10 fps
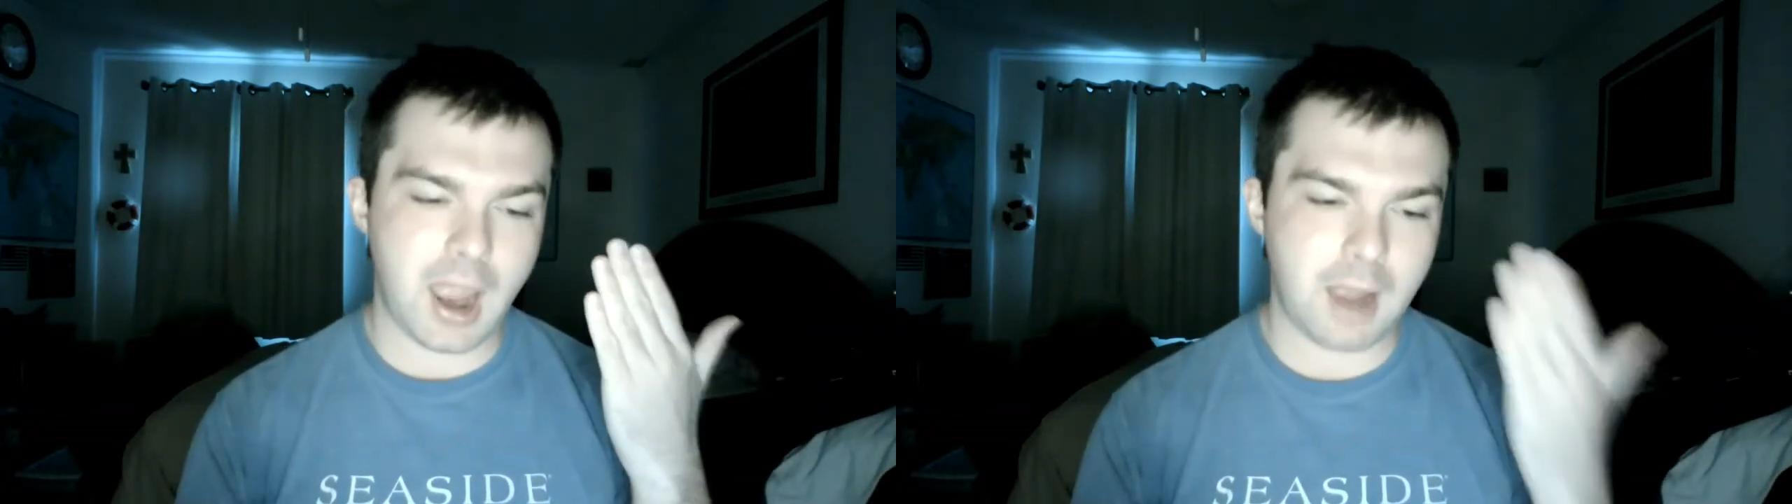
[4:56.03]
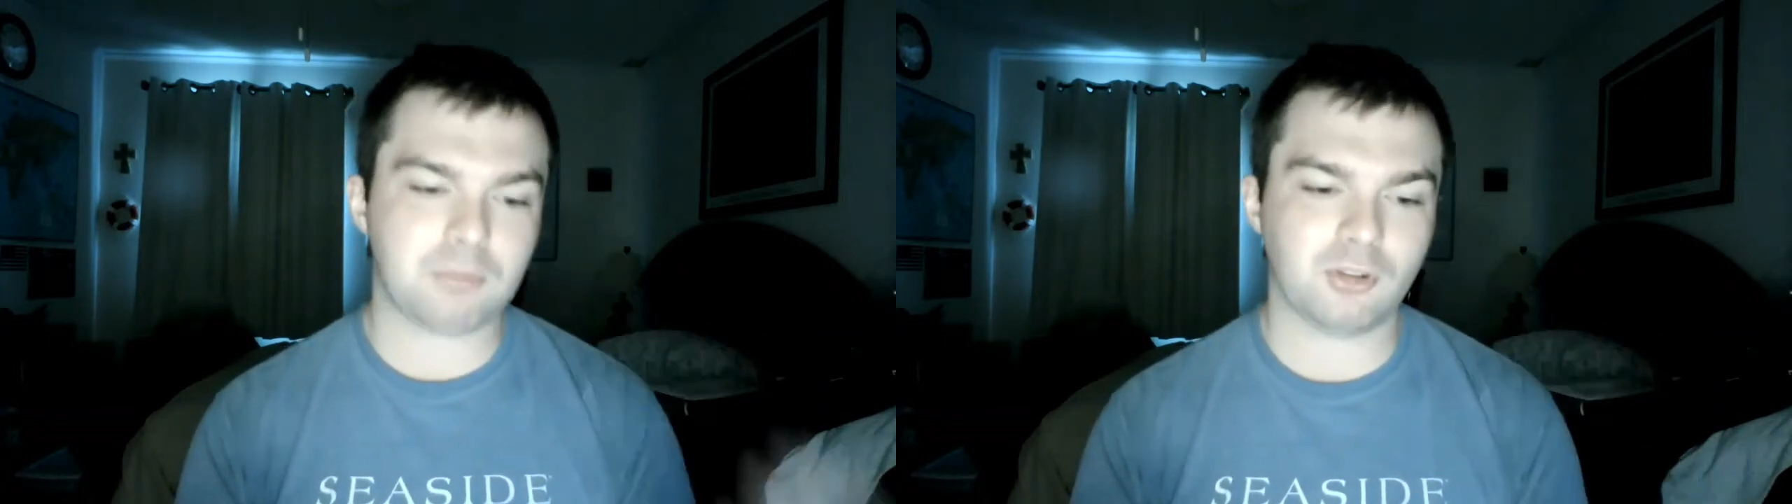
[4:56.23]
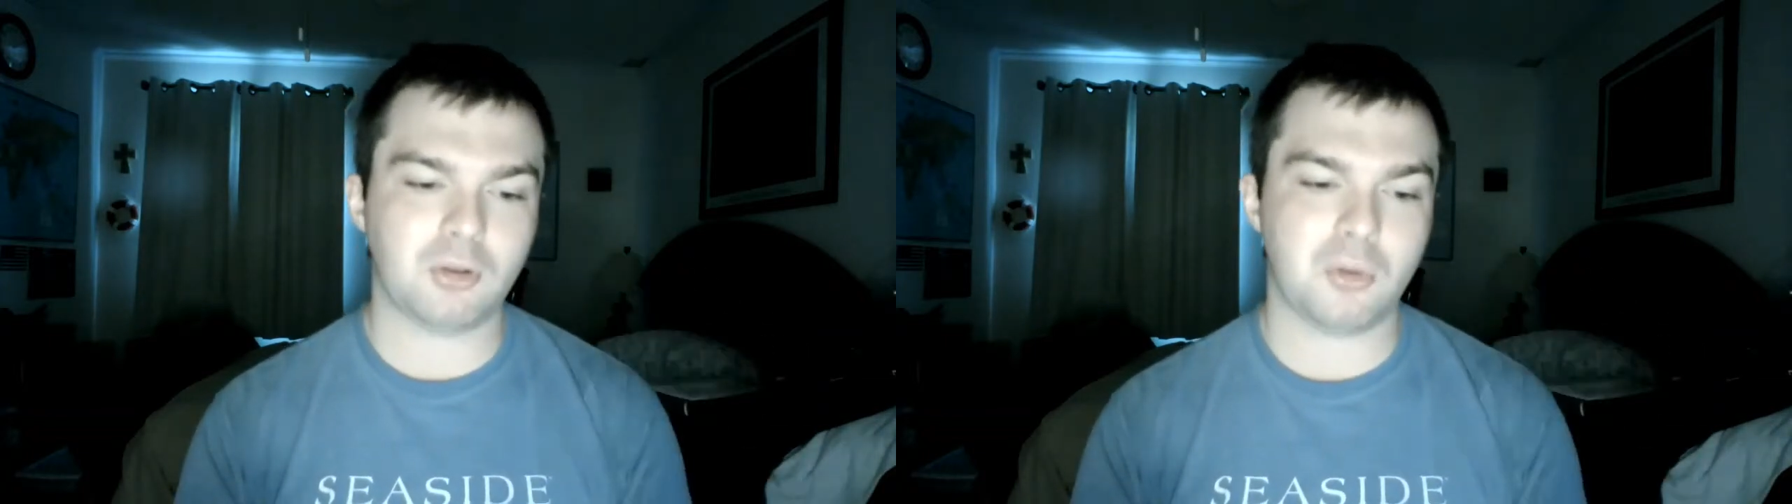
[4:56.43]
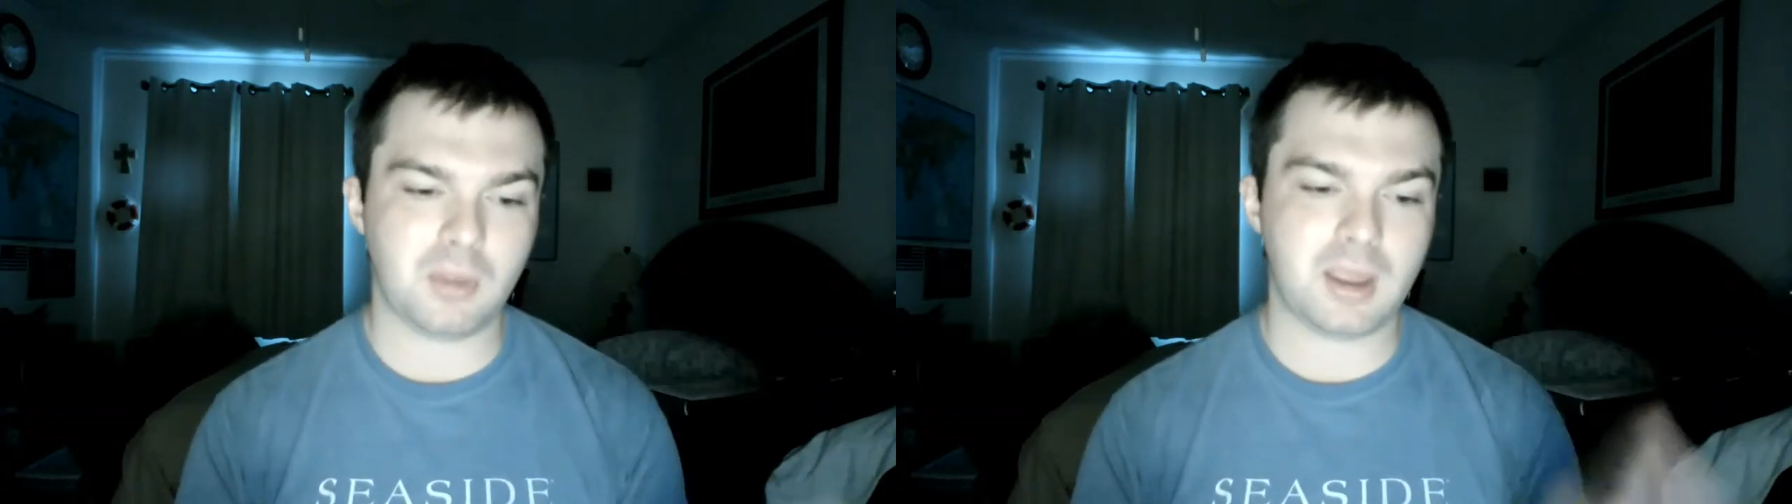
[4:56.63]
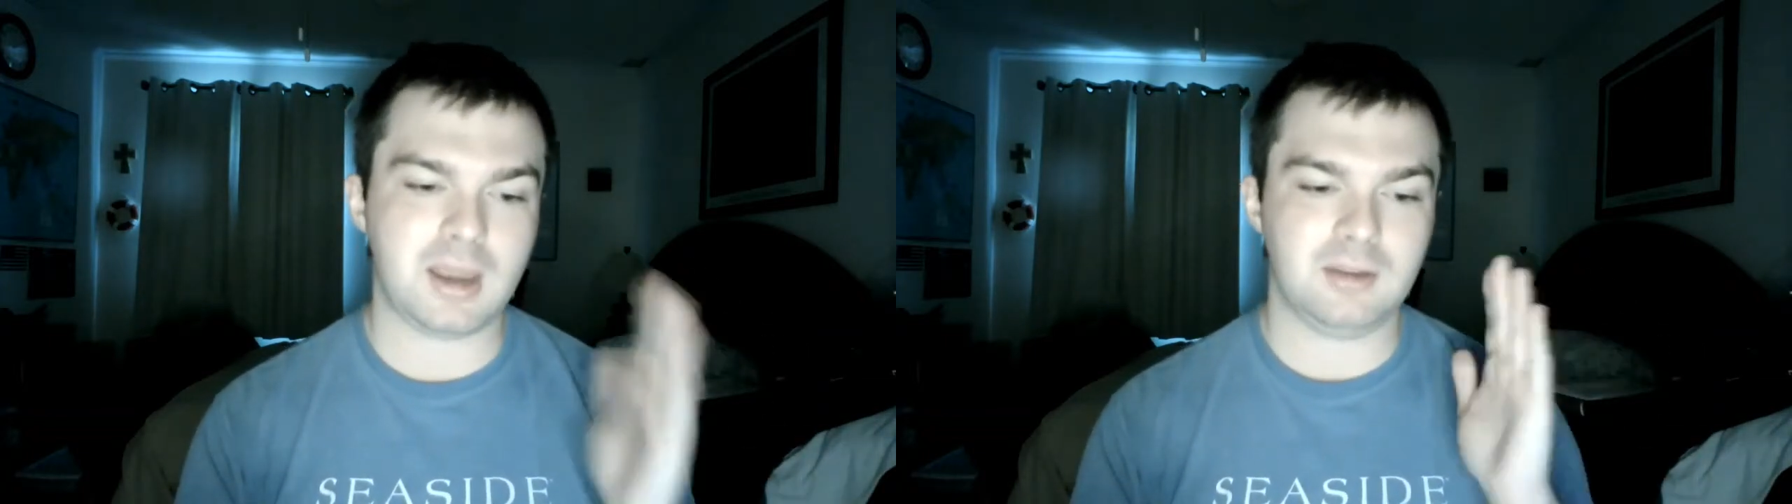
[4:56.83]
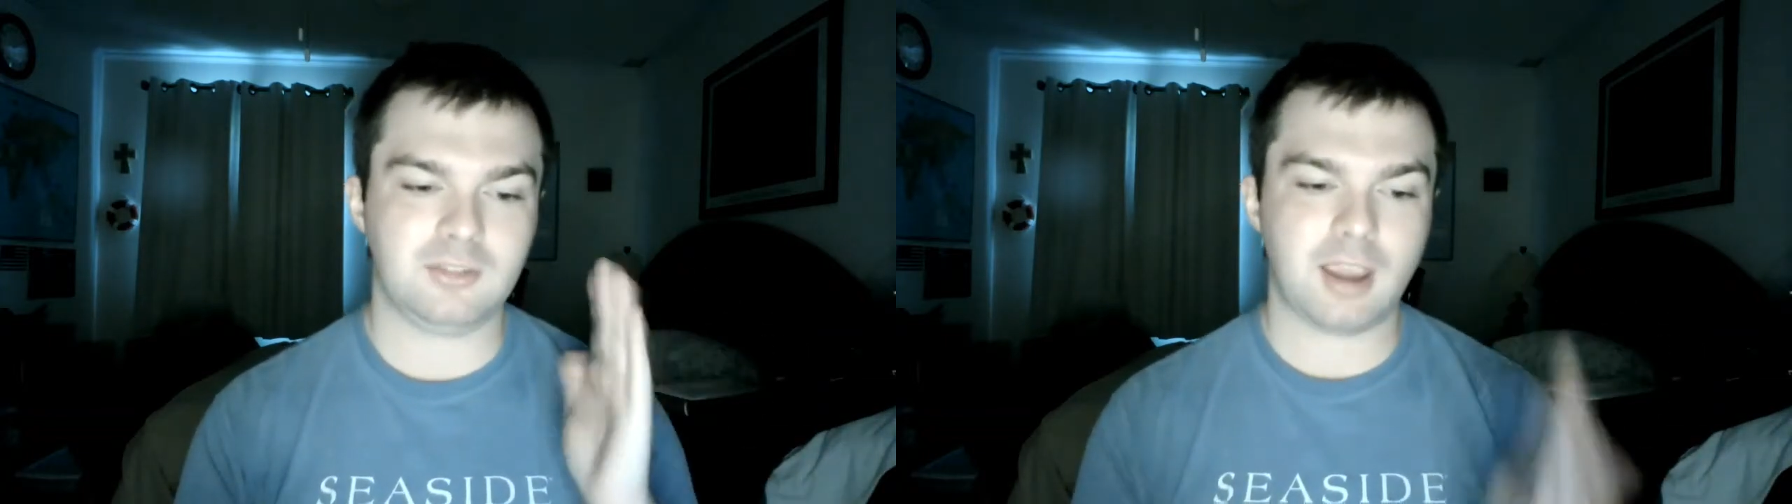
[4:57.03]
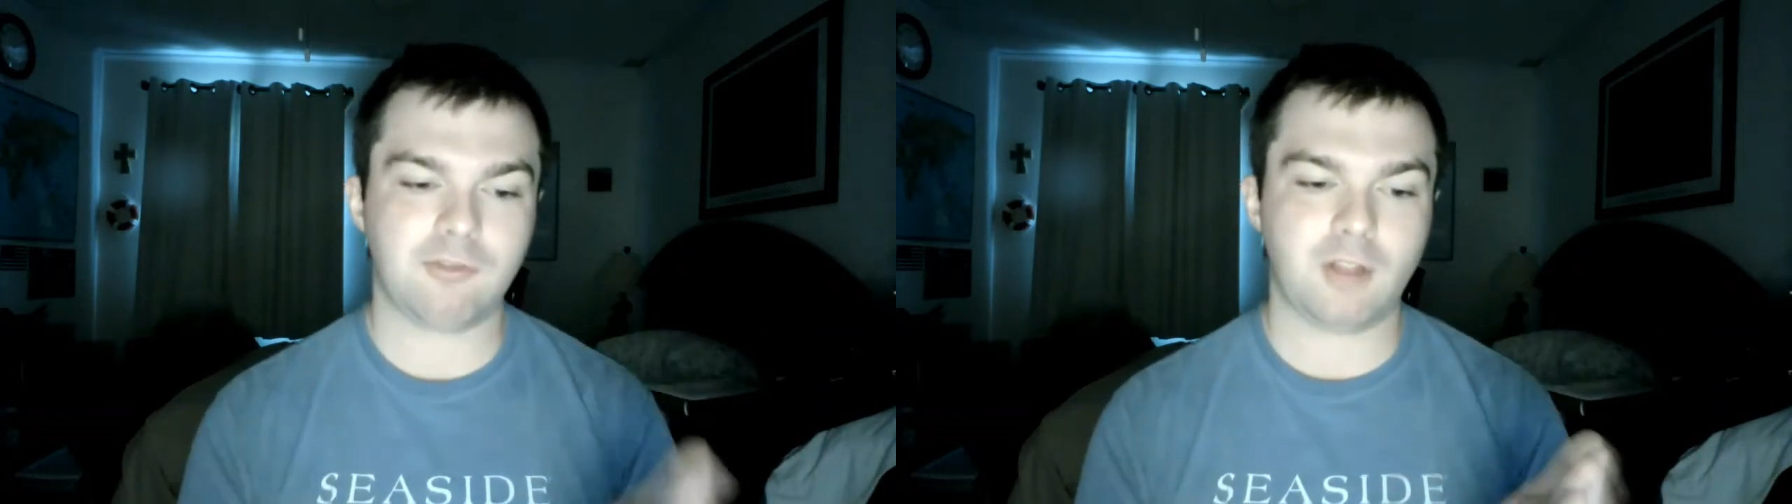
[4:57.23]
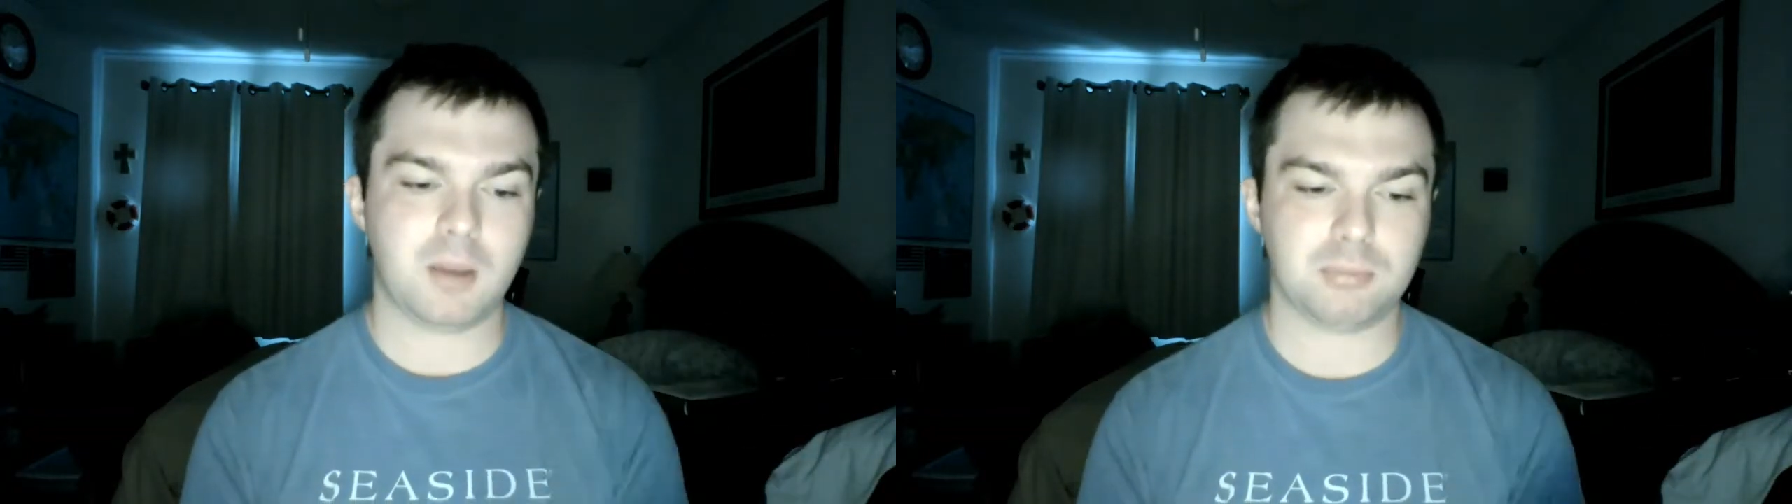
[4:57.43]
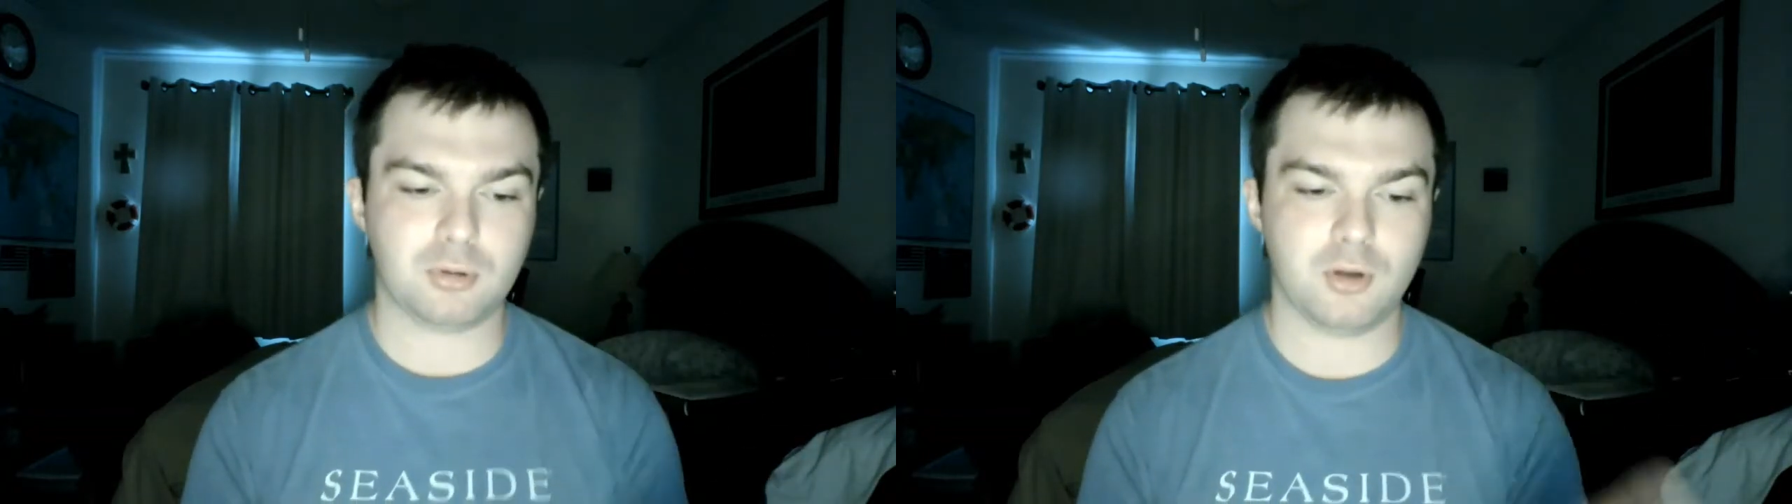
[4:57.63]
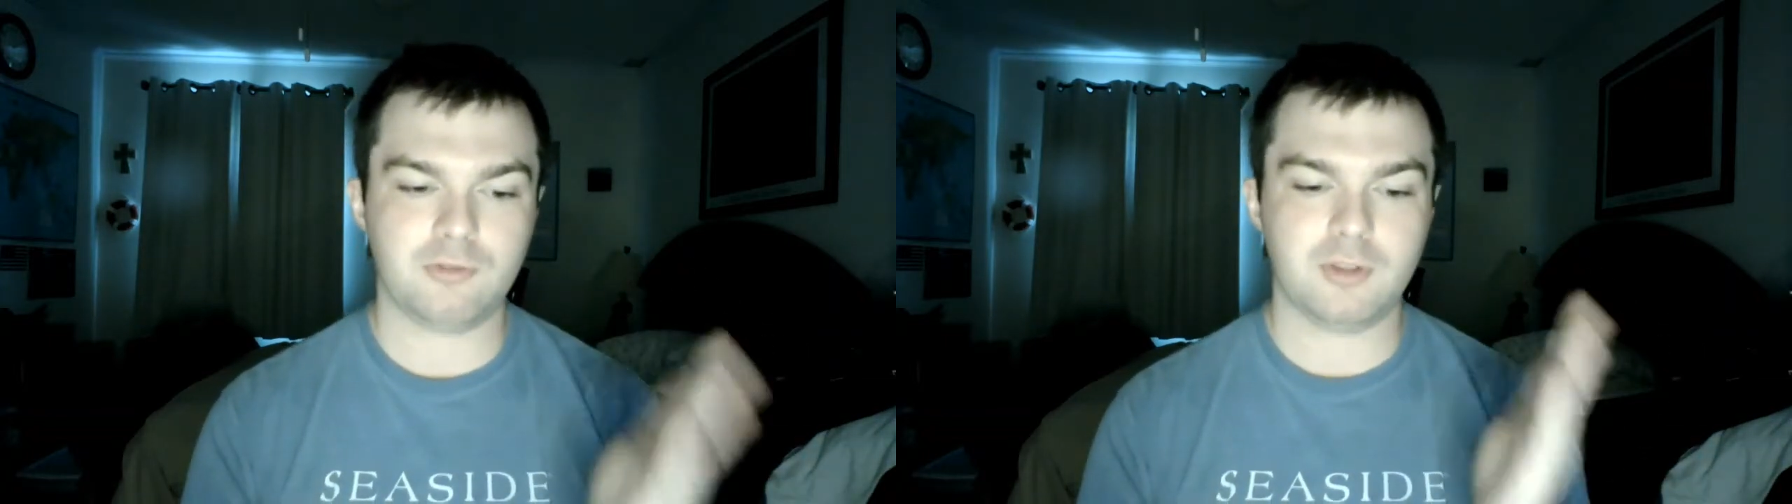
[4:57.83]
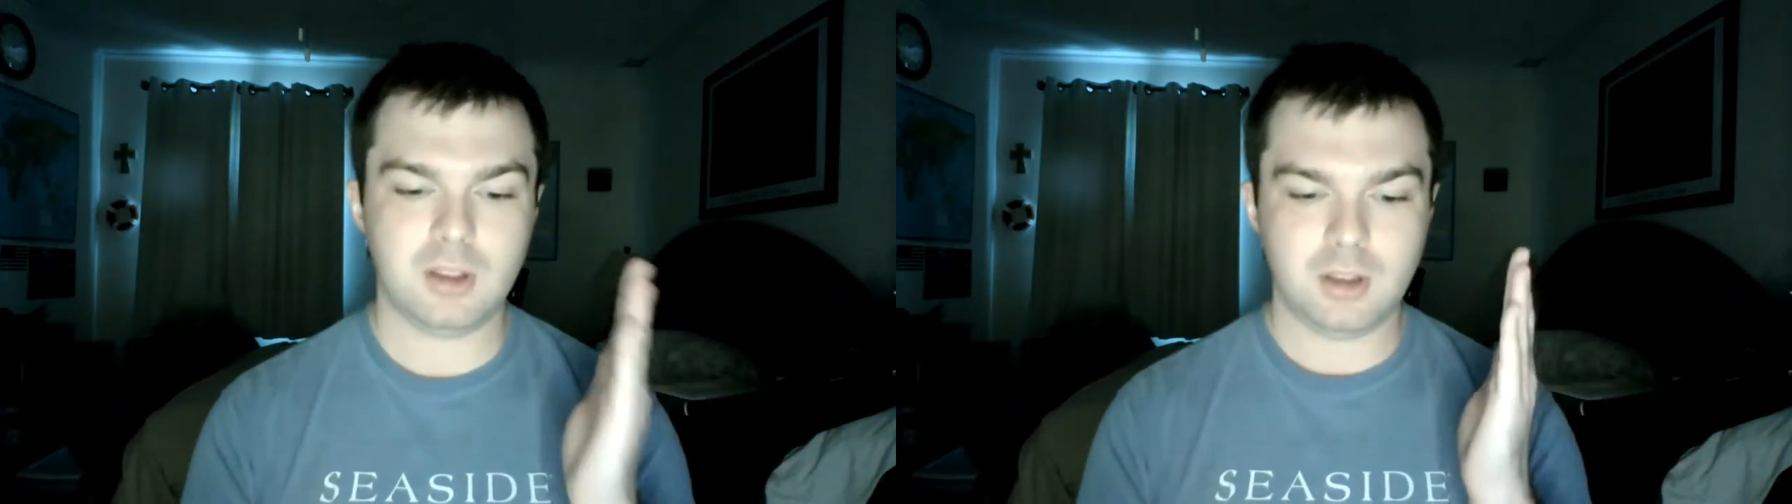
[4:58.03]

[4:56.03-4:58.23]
absolutely Teflon proof